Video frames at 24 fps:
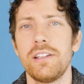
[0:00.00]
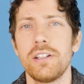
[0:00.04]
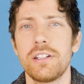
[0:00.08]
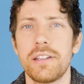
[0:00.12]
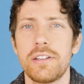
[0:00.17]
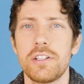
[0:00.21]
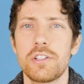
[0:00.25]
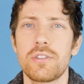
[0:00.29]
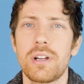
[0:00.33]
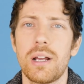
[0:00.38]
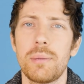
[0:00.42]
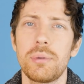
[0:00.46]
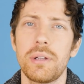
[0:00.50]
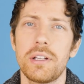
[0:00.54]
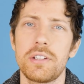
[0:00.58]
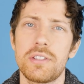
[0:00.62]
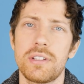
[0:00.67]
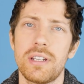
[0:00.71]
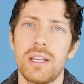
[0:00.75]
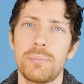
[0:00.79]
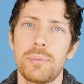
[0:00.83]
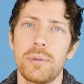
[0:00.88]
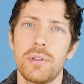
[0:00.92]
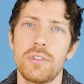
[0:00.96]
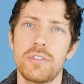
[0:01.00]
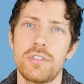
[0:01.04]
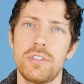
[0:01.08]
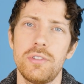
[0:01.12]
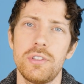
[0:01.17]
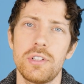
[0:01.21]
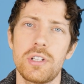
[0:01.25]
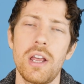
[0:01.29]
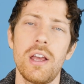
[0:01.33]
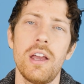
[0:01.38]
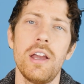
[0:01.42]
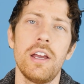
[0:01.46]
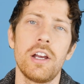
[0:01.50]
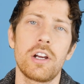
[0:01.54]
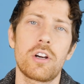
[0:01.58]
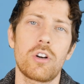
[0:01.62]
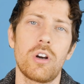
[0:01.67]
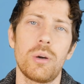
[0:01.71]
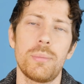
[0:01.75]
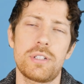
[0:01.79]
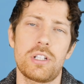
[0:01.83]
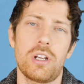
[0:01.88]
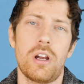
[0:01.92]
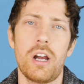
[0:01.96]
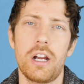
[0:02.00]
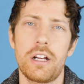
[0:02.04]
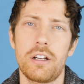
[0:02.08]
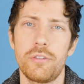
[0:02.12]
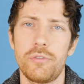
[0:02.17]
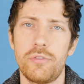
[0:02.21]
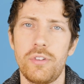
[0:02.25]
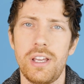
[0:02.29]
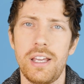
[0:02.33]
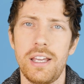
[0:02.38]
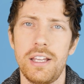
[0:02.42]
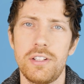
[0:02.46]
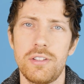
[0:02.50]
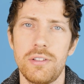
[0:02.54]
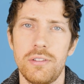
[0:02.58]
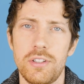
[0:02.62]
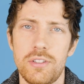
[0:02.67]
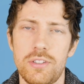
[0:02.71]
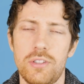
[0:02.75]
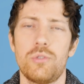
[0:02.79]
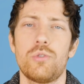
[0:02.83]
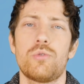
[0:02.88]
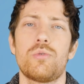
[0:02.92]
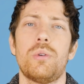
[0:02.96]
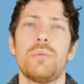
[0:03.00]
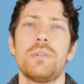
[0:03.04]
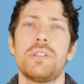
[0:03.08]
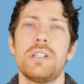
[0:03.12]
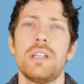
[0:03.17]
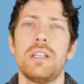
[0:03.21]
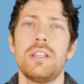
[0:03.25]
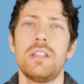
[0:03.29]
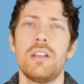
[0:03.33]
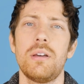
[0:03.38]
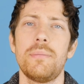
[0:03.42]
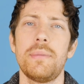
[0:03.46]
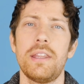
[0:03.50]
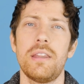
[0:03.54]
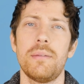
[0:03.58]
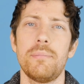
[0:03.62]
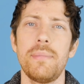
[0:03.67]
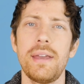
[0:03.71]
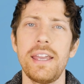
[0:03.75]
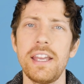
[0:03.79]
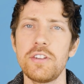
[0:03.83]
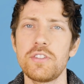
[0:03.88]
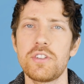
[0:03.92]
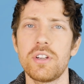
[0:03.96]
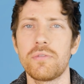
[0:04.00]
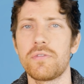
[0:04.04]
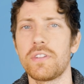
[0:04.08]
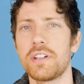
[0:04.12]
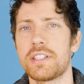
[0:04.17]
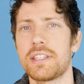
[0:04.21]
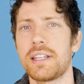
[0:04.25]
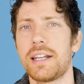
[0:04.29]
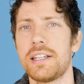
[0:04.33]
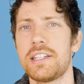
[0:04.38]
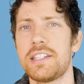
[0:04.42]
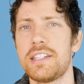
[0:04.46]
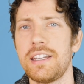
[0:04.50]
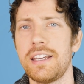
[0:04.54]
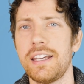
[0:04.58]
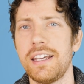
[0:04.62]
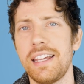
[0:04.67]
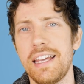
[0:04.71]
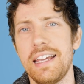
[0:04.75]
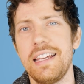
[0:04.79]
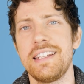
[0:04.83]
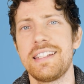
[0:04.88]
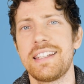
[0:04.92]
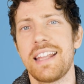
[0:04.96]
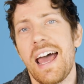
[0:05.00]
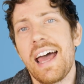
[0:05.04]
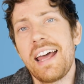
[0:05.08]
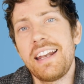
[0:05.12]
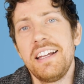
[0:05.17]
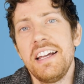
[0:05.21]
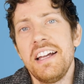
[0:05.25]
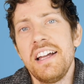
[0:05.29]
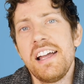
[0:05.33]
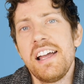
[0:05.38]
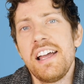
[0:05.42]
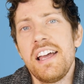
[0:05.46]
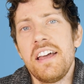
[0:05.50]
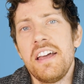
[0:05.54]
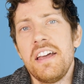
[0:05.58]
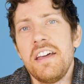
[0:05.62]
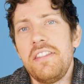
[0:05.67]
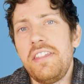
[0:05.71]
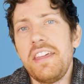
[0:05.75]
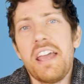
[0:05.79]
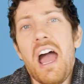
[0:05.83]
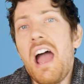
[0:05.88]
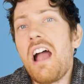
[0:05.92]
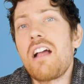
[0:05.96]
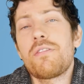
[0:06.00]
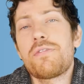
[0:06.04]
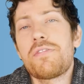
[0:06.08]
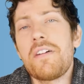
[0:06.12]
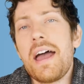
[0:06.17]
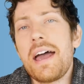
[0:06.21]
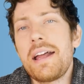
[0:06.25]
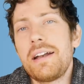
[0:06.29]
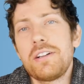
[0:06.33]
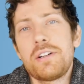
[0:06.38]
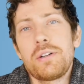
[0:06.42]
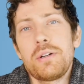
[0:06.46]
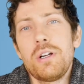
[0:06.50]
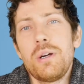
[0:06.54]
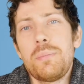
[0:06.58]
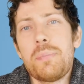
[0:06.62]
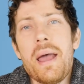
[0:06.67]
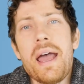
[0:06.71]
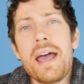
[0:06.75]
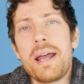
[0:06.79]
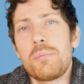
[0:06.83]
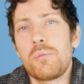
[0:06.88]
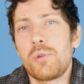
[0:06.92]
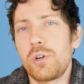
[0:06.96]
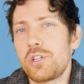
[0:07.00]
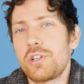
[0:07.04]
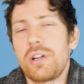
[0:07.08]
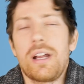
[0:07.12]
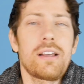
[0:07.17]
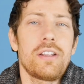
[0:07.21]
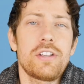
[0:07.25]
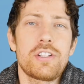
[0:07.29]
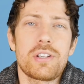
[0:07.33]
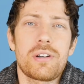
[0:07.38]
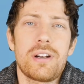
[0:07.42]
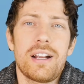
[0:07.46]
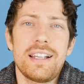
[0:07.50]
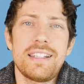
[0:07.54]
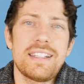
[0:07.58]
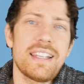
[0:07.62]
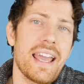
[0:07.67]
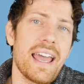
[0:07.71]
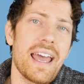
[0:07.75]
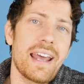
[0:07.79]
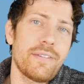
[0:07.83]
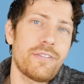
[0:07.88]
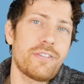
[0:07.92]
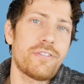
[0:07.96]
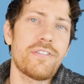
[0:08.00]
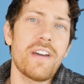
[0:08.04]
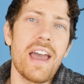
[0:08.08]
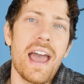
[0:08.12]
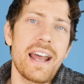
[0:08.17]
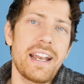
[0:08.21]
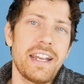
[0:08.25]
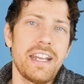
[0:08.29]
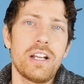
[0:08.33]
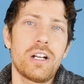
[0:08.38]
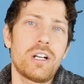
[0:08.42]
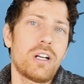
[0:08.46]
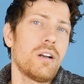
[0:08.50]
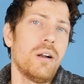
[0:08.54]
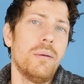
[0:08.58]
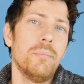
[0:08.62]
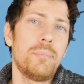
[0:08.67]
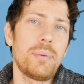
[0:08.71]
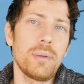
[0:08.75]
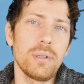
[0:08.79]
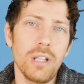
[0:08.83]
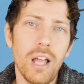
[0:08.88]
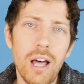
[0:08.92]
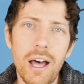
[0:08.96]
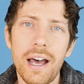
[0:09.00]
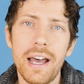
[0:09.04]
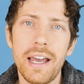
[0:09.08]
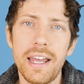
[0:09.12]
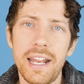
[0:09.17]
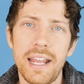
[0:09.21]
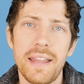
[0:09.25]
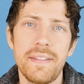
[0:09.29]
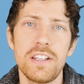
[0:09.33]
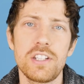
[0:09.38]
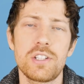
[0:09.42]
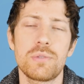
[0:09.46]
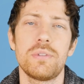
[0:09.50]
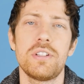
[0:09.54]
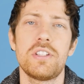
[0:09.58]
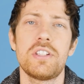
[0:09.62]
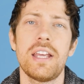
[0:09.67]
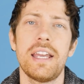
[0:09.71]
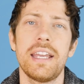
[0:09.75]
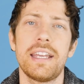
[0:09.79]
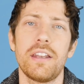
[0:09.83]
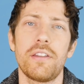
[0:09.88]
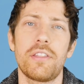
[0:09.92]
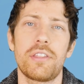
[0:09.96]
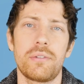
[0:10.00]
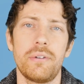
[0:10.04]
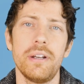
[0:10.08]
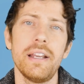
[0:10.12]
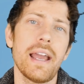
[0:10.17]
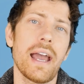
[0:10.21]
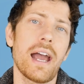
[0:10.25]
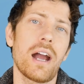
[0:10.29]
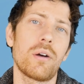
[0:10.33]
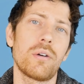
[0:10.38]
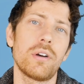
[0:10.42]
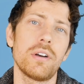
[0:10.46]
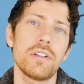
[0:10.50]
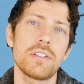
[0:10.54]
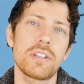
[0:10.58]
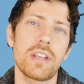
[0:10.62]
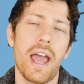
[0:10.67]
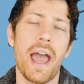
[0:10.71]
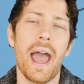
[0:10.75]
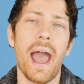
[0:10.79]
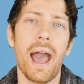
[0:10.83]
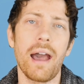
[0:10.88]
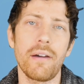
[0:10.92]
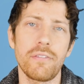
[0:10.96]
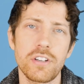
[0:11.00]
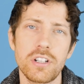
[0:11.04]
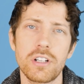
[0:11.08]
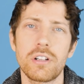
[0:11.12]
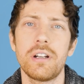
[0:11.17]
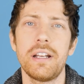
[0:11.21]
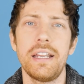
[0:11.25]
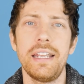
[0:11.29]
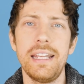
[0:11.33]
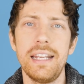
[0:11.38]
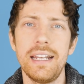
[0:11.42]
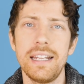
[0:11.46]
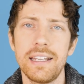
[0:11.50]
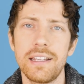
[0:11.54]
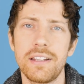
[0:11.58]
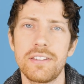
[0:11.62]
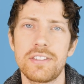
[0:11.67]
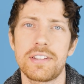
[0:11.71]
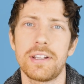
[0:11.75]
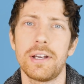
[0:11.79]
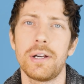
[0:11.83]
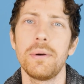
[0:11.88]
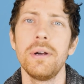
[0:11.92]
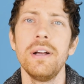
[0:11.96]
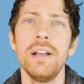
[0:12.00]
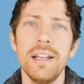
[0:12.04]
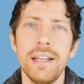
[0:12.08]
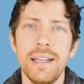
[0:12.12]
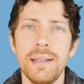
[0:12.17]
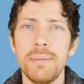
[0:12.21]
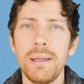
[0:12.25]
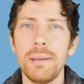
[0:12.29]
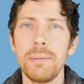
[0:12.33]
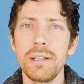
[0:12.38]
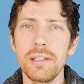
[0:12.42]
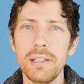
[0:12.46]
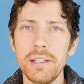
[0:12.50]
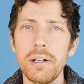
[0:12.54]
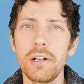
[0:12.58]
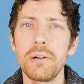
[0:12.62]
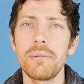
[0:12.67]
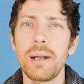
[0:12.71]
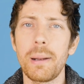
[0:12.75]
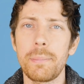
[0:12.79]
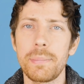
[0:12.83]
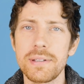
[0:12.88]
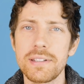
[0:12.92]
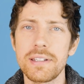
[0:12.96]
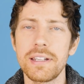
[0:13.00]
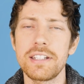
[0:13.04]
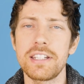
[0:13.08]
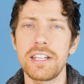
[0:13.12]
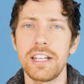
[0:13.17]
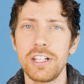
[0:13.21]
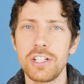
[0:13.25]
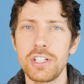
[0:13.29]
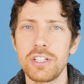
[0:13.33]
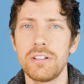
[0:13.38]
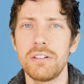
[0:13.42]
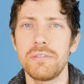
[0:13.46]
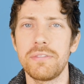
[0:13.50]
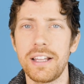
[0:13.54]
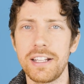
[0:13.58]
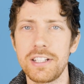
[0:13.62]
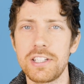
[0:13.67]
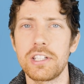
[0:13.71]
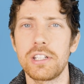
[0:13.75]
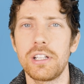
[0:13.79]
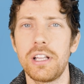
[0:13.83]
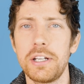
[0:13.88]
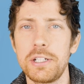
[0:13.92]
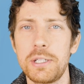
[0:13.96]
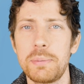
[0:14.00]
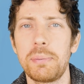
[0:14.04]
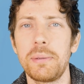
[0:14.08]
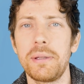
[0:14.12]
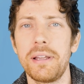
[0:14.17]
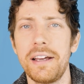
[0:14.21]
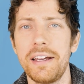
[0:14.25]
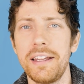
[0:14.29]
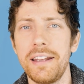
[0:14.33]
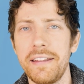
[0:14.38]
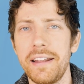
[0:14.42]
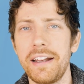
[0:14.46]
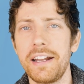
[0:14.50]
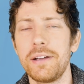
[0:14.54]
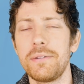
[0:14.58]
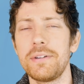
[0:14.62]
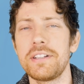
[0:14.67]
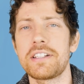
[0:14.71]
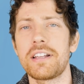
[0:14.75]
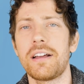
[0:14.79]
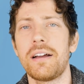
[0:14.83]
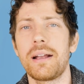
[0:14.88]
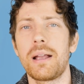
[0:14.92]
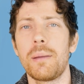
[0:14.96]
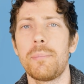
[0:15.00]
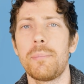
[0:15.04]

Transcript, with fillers: looked at the dried blood samples, used chromatography to distinguish what was in them, and the main difference that I see is that the higher fat group had more triglycerides. They had fattier blood, and this was taken three hours after eating. So, maybe a little representation of that sludge blood that I always talk